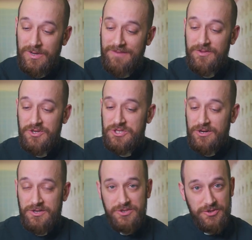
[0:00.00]
whatever the
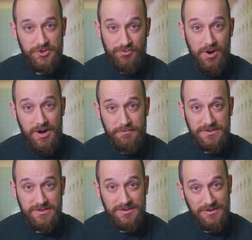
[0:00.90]
church
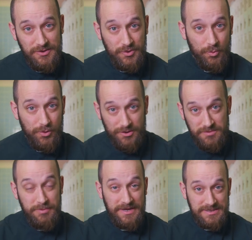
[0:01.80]
drops, the
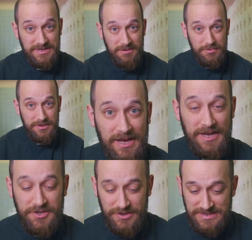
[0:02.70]
world picks up.
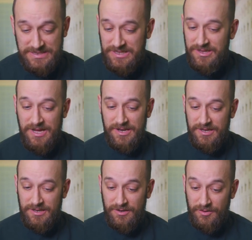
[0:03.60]
And you can see that
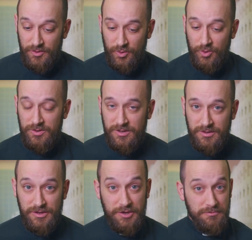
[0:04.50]
in the whole
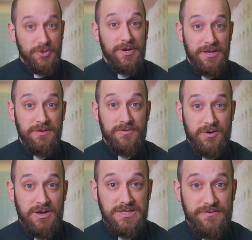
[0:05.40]
community of
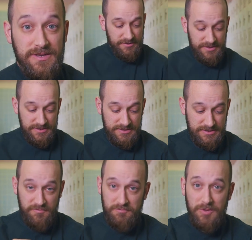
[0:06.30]
CrossFit.
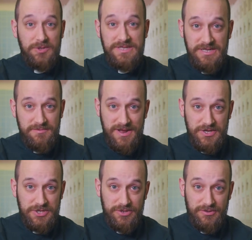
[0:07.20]
This
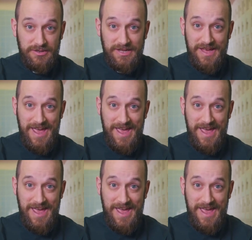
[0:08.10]
multi-dimensional